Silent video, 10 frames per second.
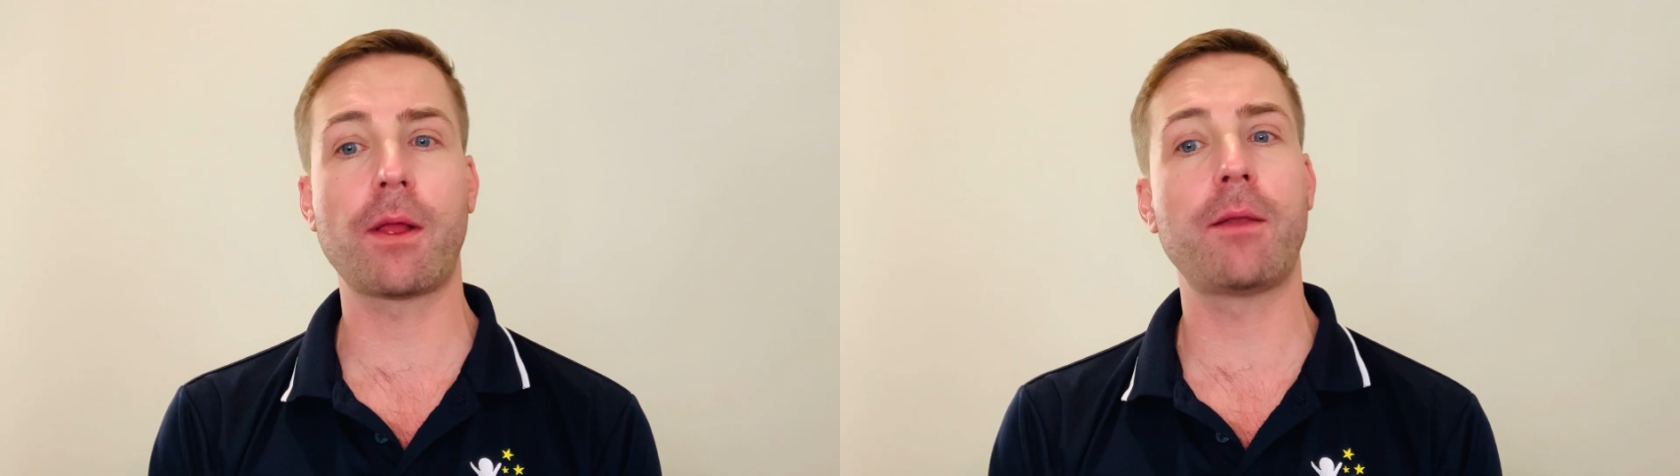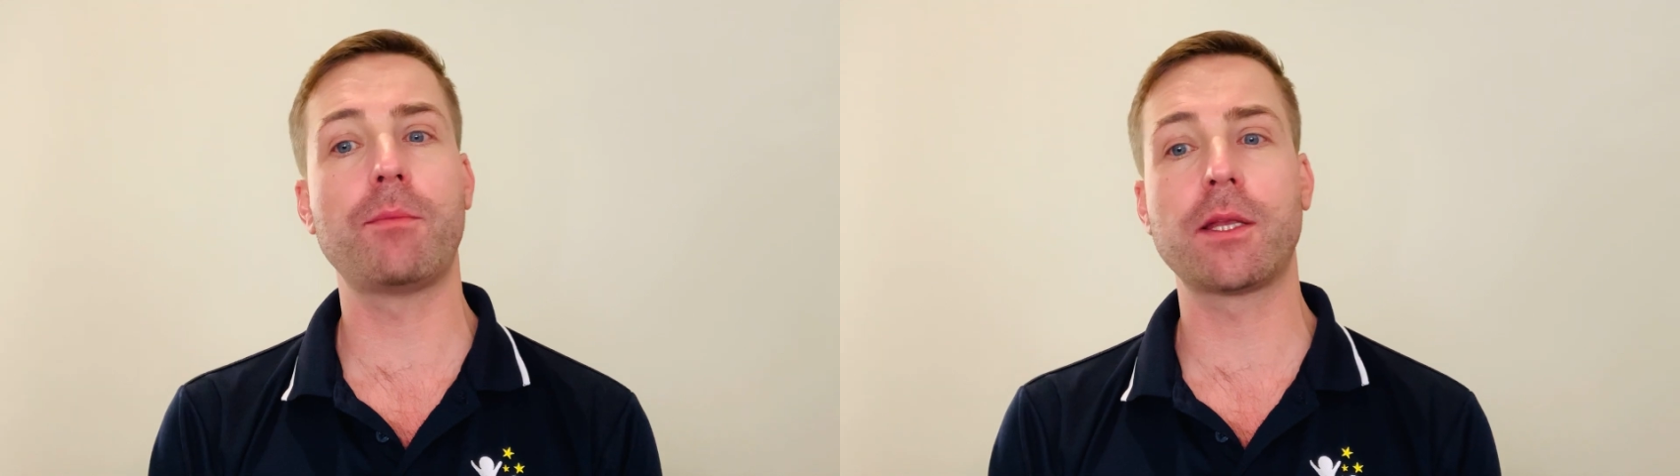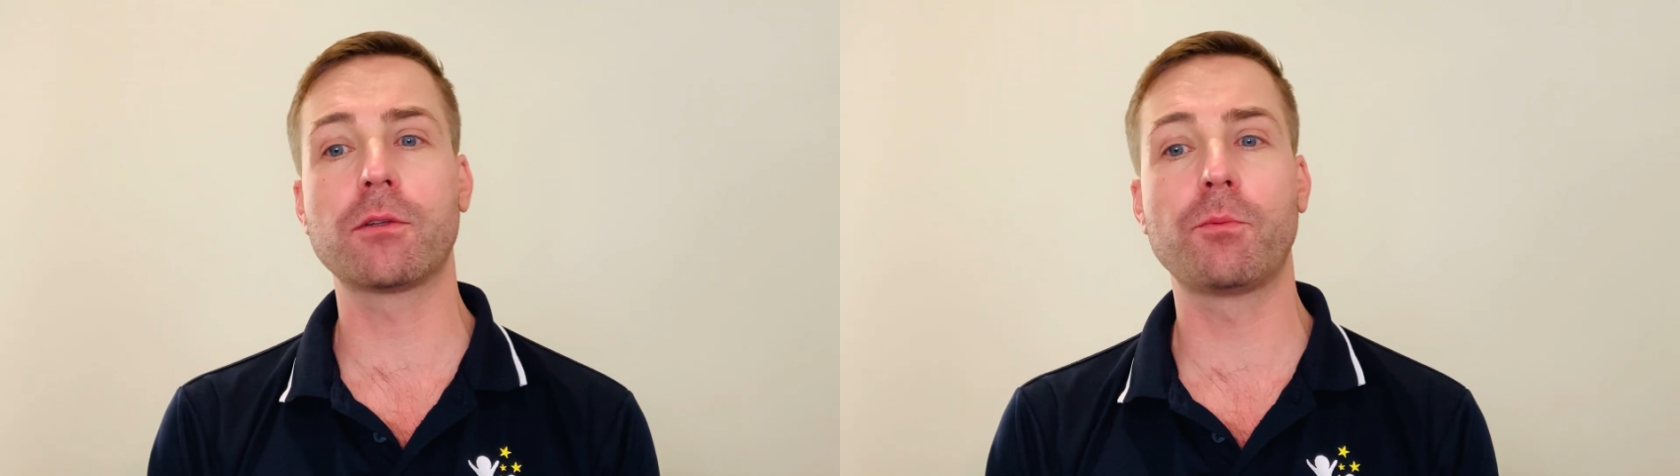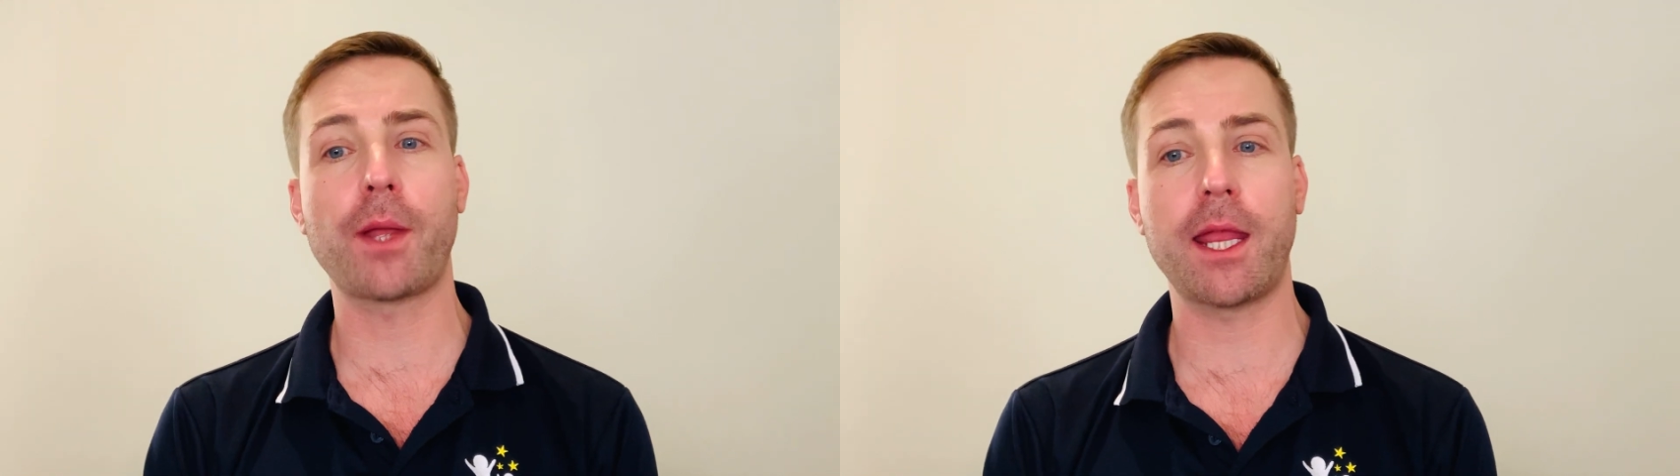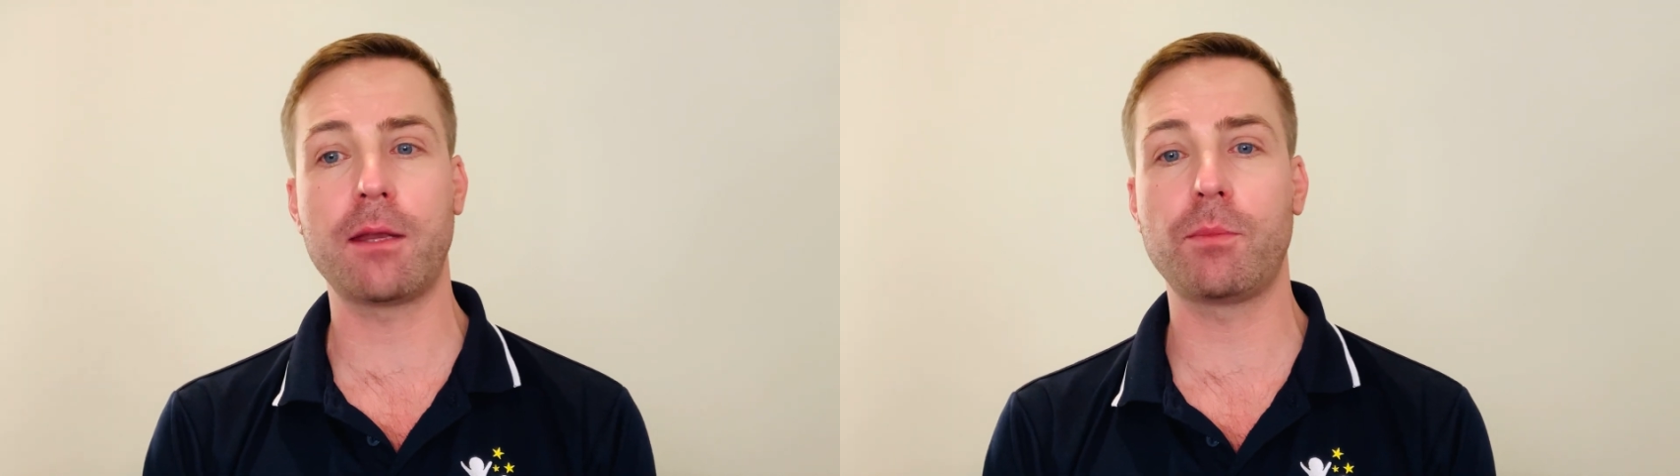and mental
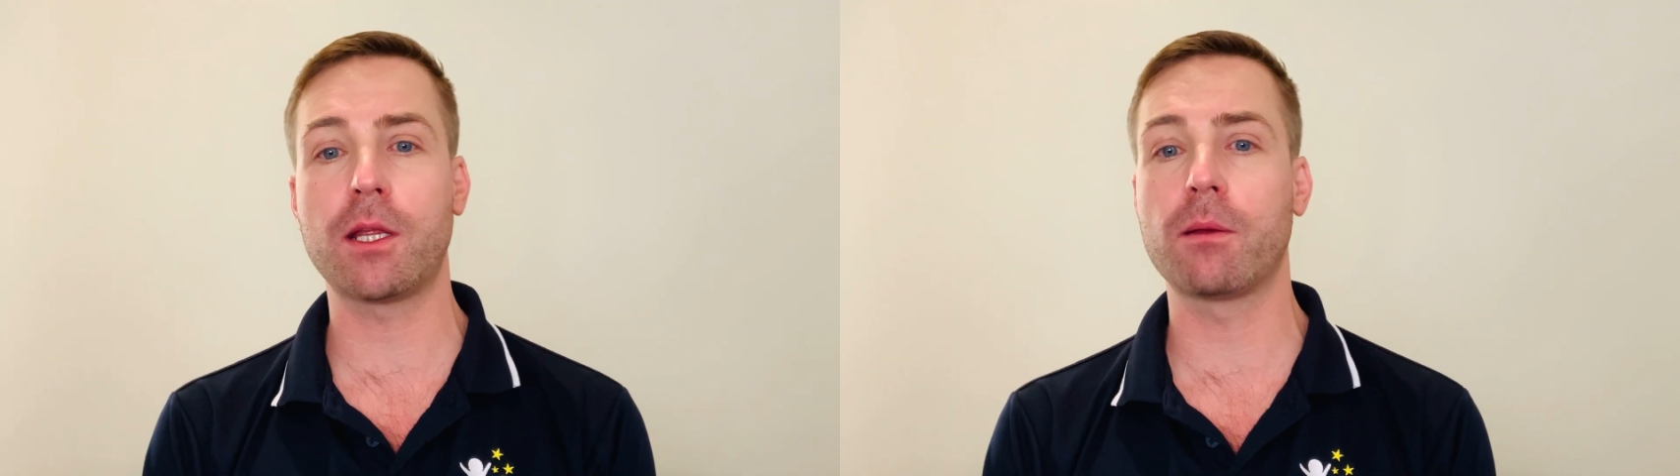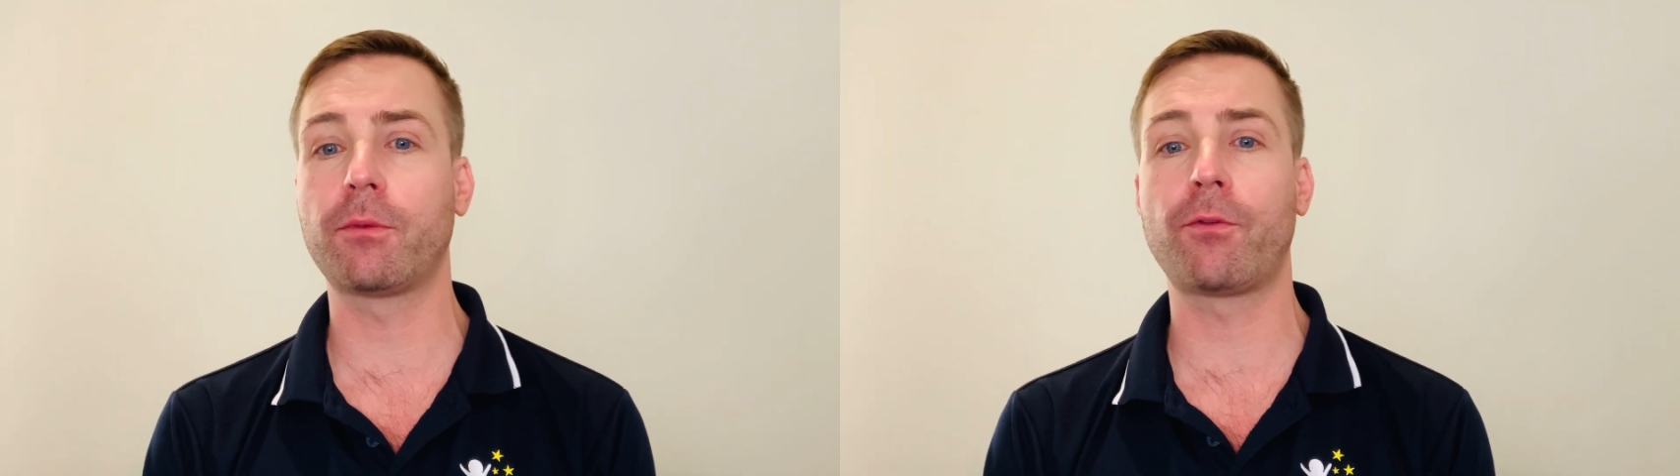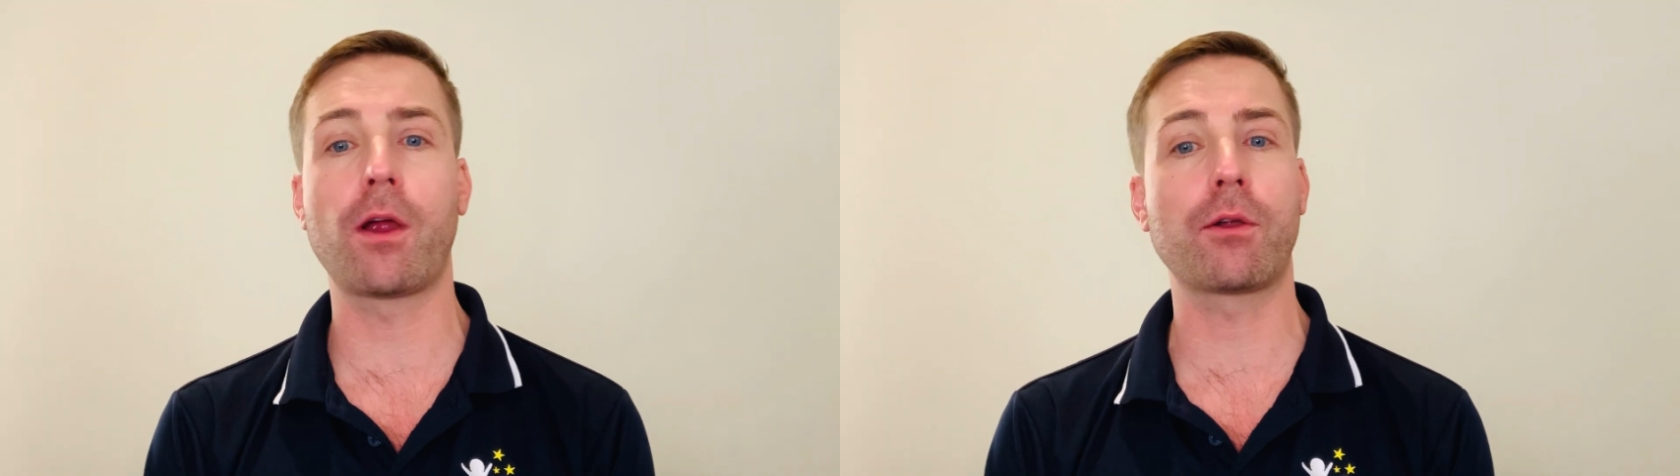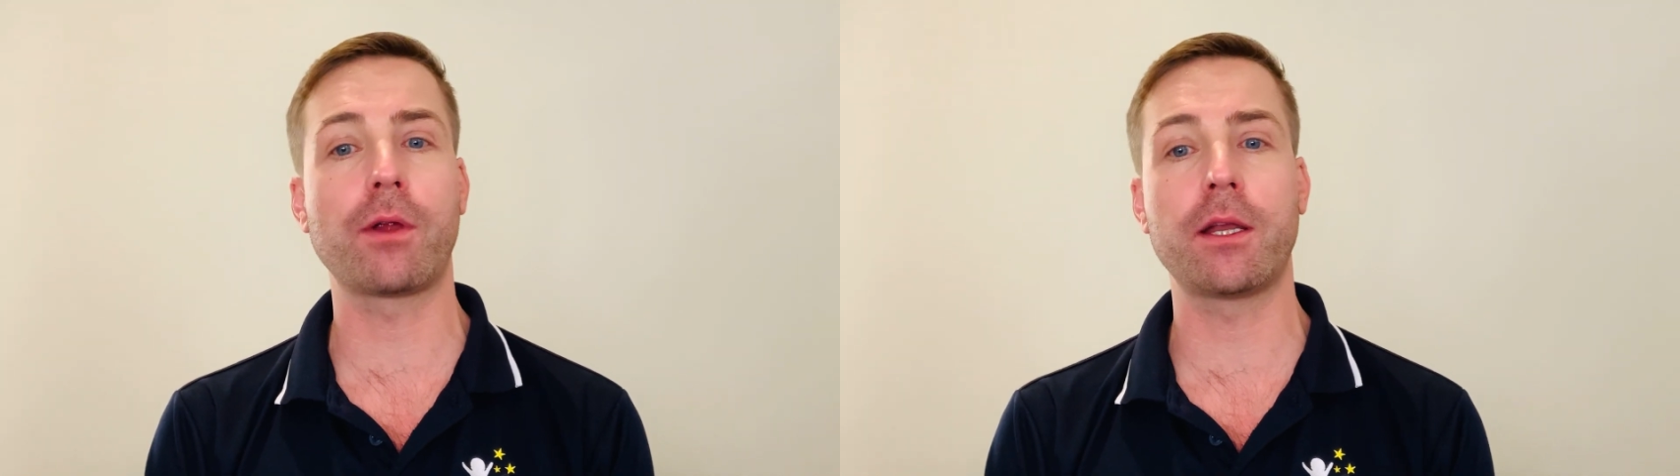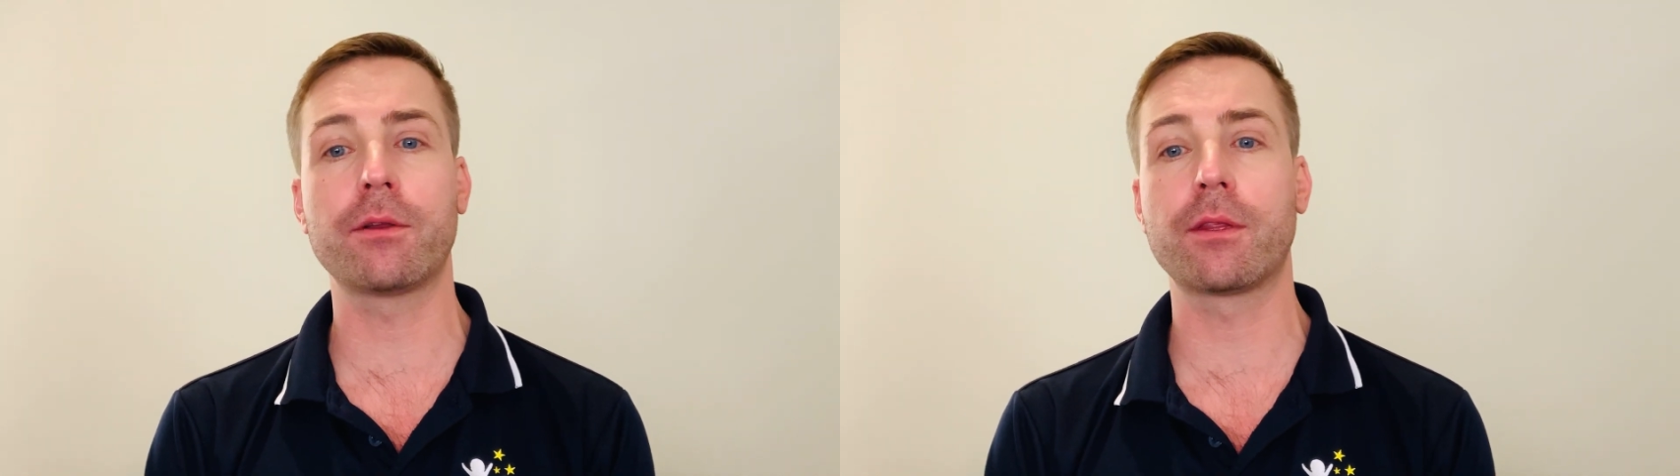pain becomes far greater